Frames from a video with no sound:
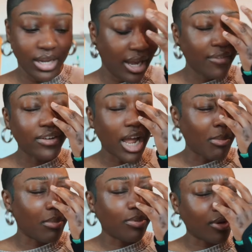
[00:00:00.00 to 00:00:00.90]
I forgot
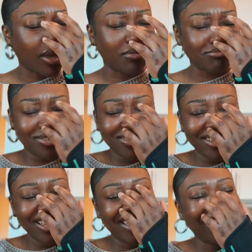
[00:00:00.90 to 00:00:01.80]
my point.
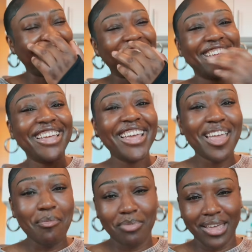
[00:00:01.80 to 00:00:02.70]

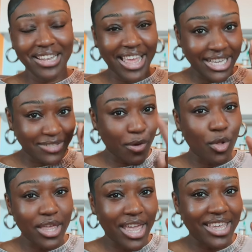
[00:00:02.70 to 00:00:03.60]
But exfoliate,